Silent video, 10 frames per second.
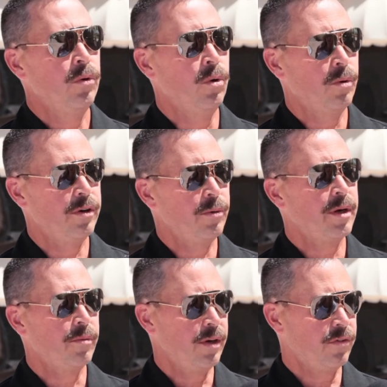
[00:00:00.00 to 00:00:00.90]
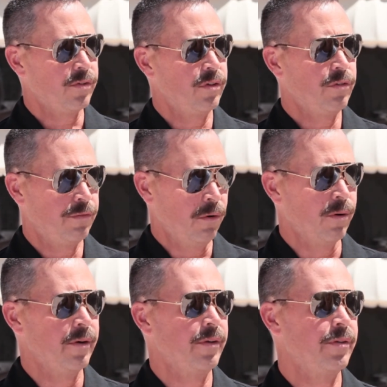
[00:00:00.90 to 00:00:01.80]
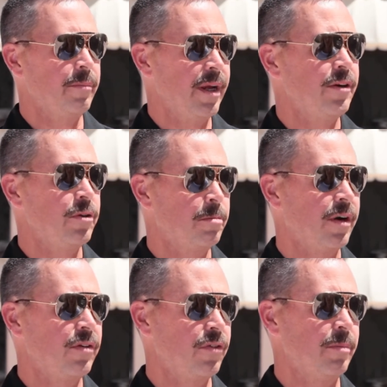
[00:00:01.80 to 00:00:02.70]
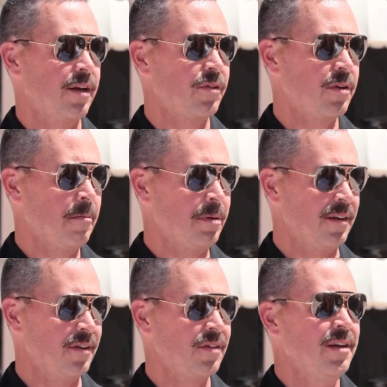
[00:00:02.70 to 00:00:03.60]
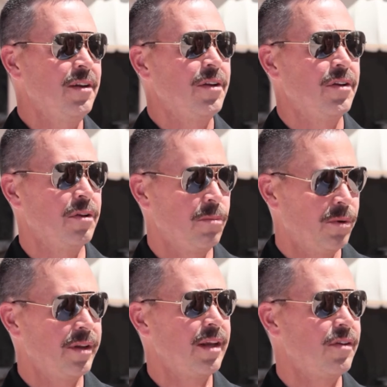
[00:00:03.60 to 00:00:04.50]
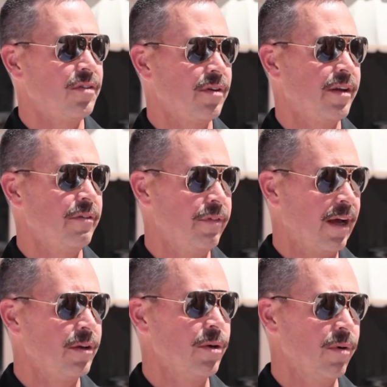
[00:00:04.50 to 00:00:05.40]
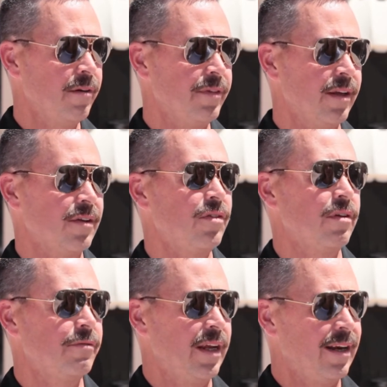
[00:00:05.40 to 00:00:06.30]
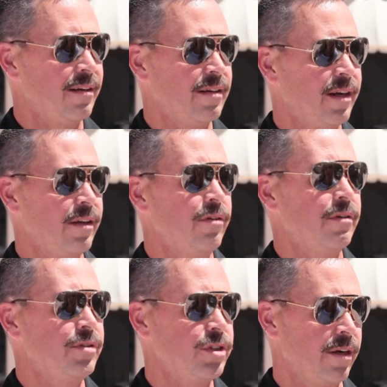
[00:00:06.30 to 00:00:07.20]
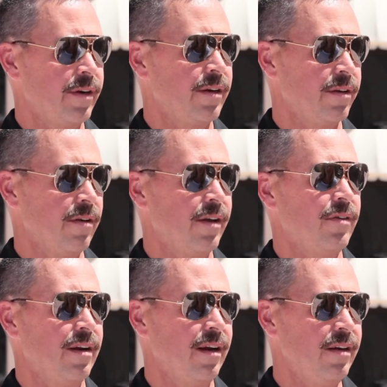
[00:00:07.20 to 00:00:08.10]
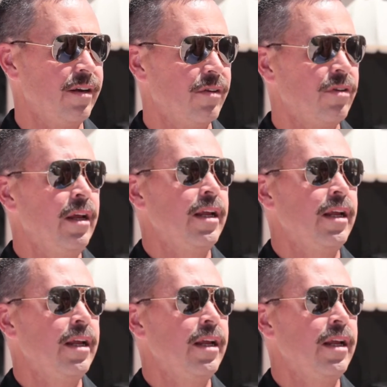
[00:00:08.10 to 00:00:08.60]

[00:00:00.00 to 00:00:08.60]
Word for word: who were doing research for the major precious metals companies. The more they saw the value of this, of getting together, of sharing their thoughts and ideas,